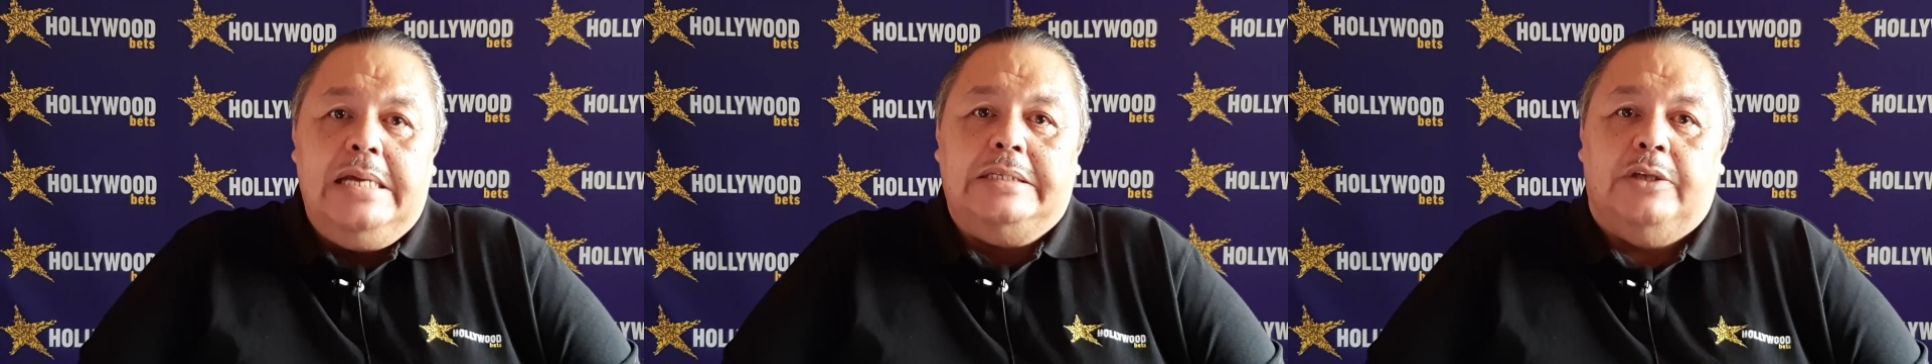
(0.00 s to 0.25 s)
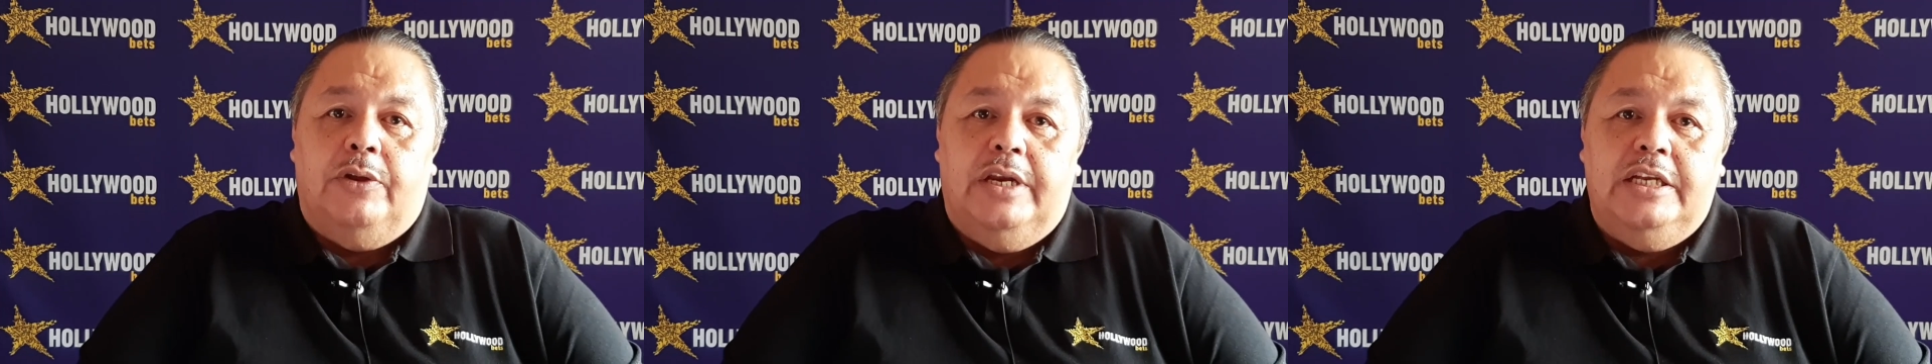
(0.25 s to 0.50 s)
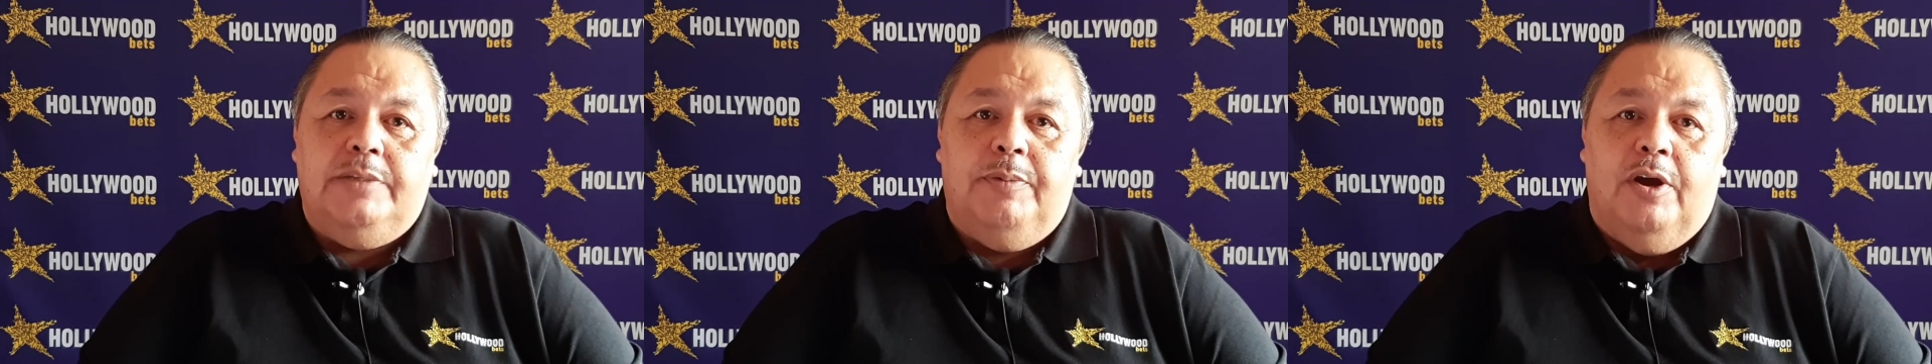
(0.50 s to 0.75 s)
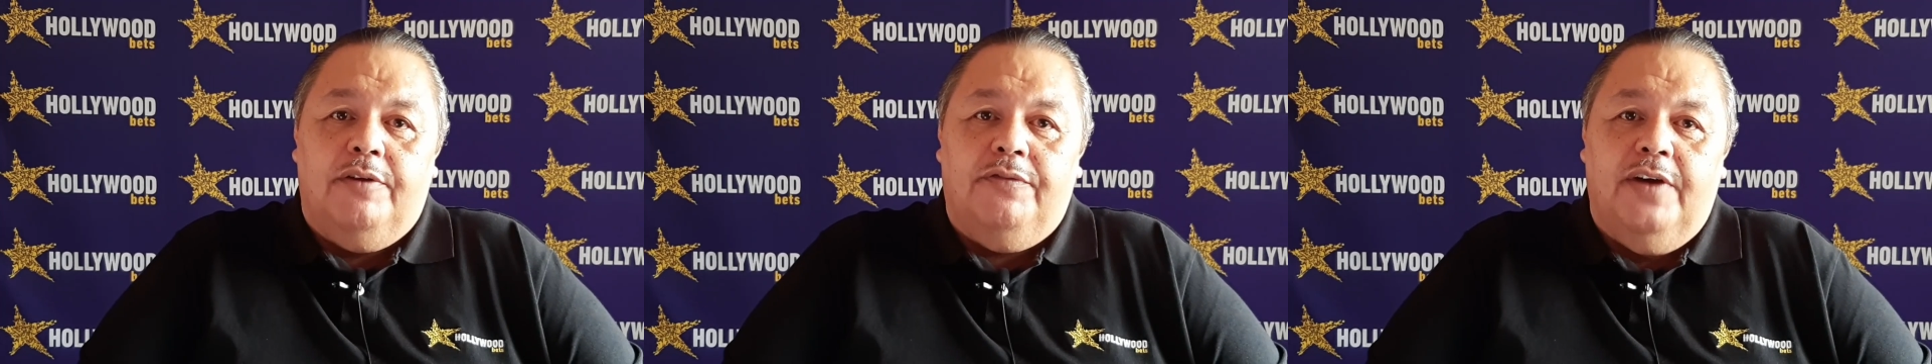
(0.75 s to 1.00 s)
so you need to
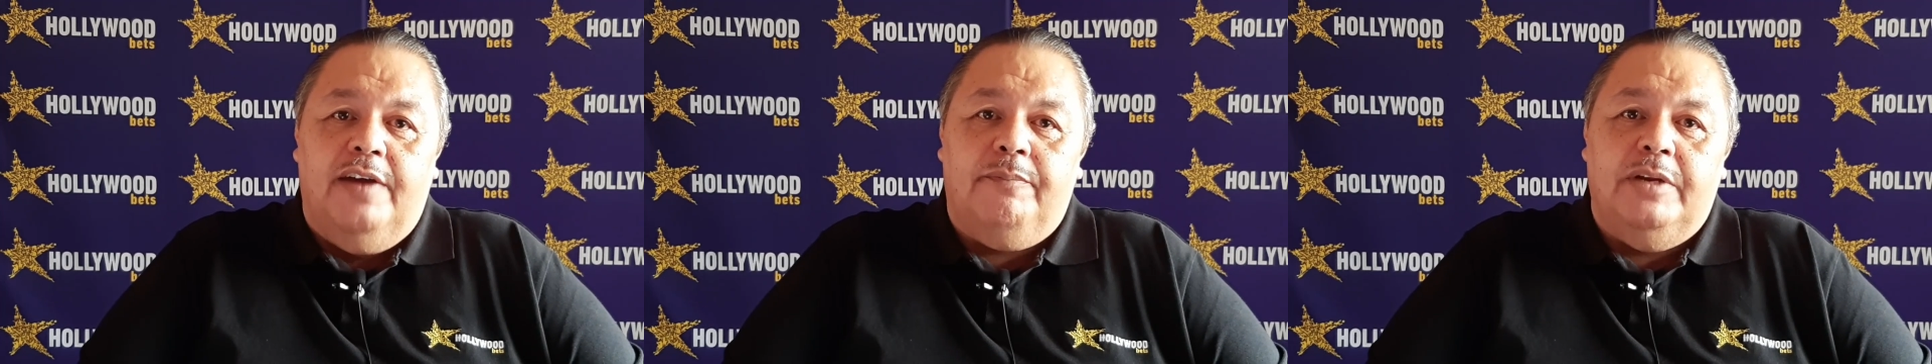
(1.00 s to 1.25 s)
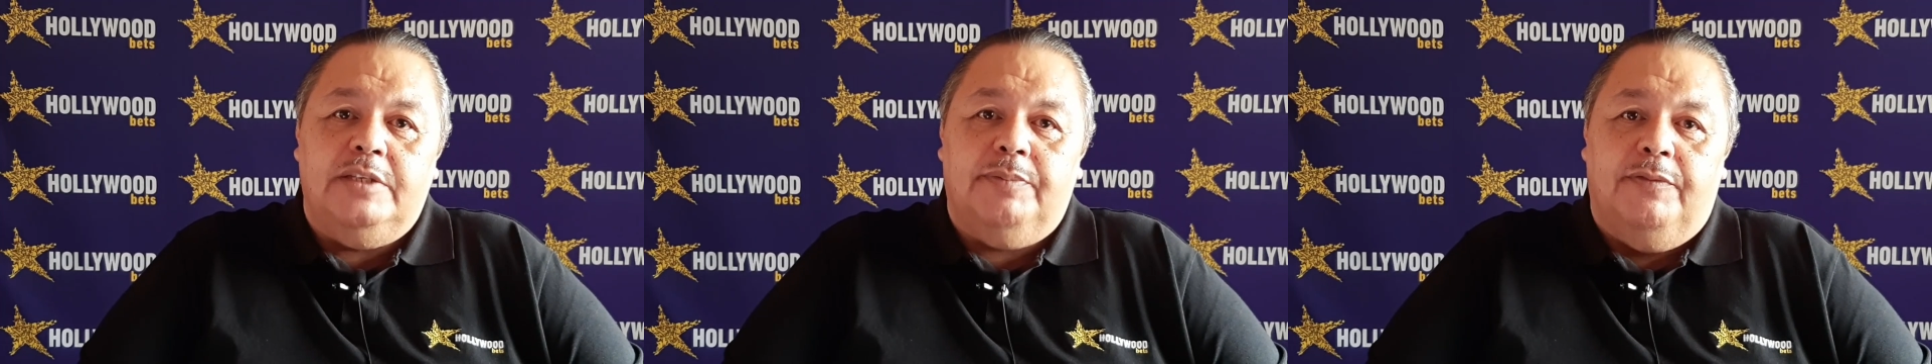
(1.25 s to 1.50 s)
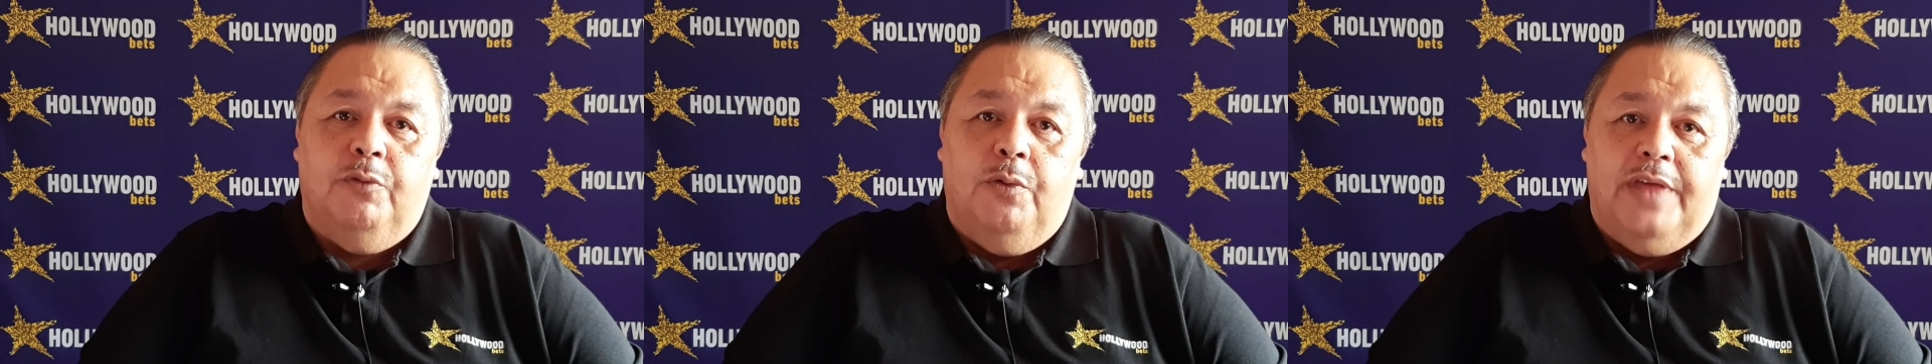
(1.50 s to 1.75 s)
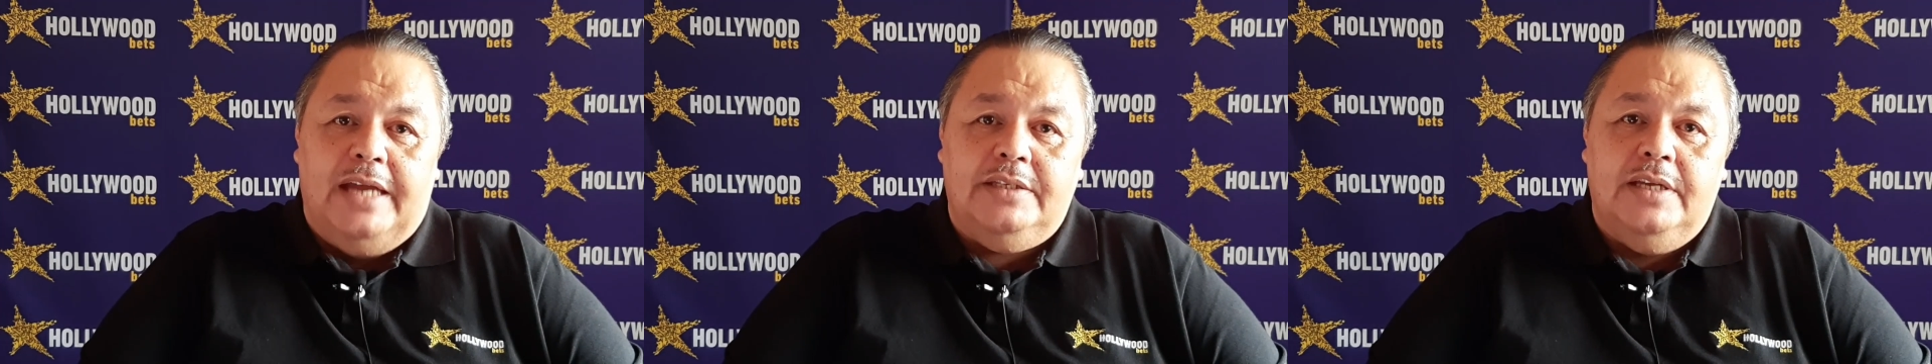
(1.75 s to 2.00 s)
be on 5 minutes before
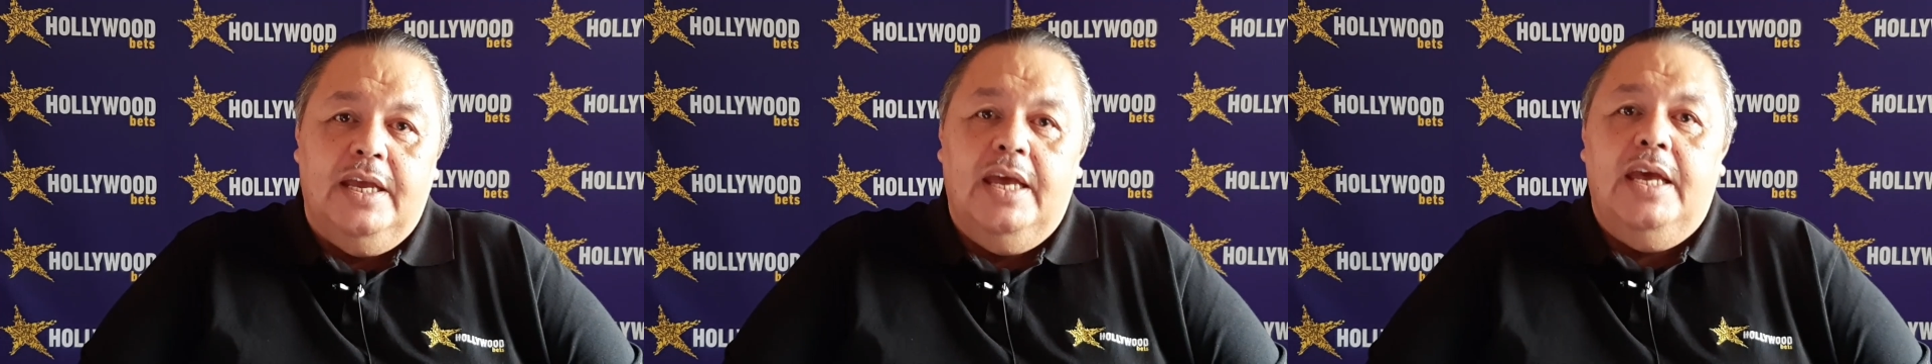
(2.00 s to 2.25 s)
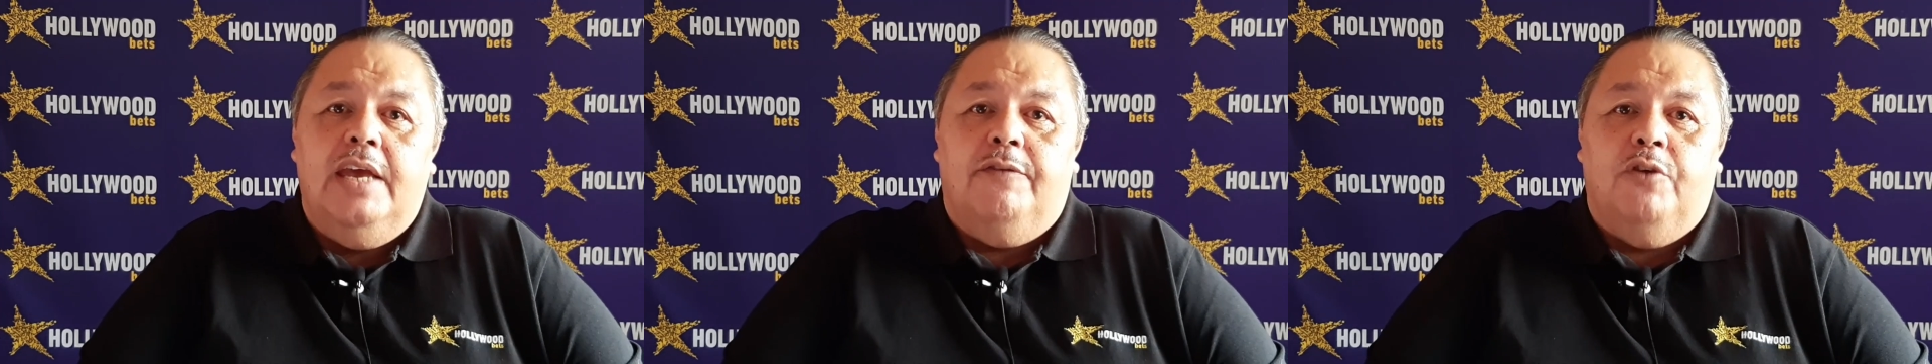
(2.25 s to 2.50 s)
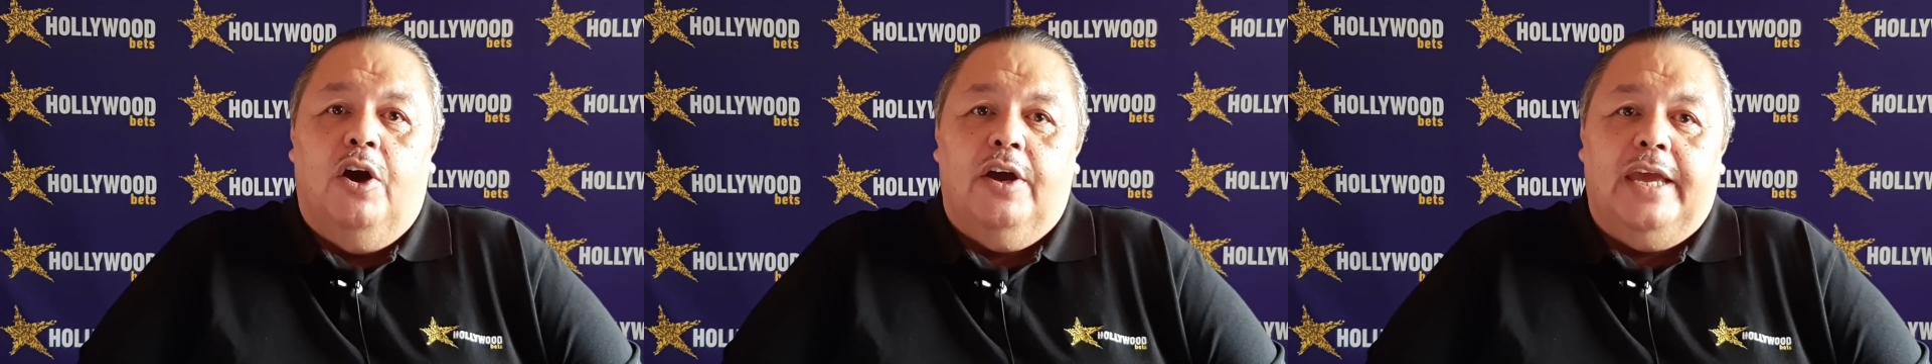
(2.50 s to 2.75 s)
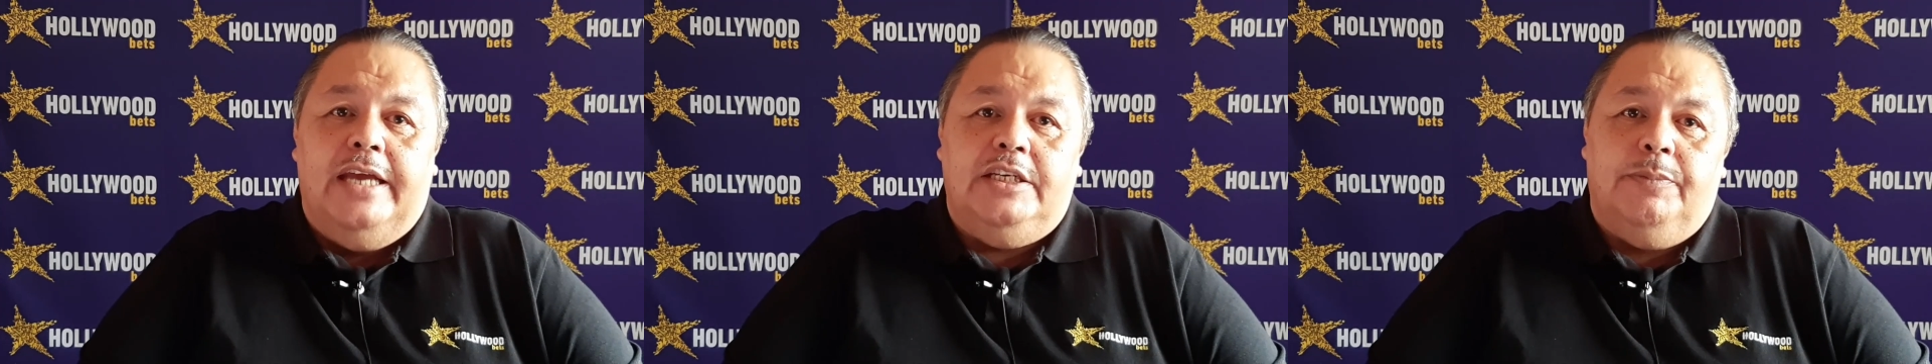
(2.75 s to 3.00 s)
that if you are
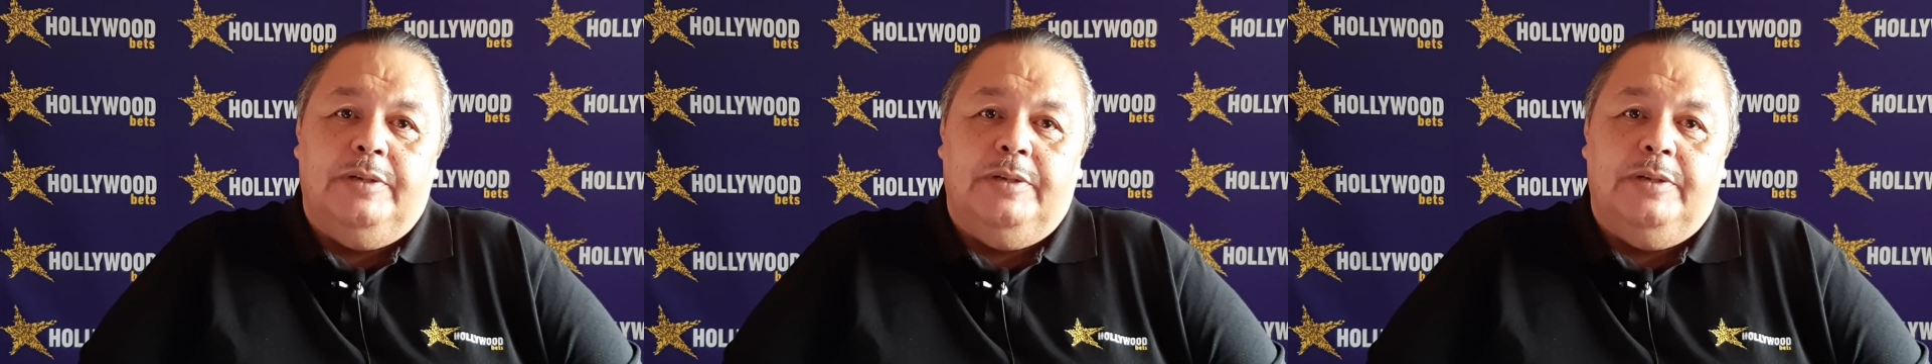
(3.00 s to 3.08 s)
going to be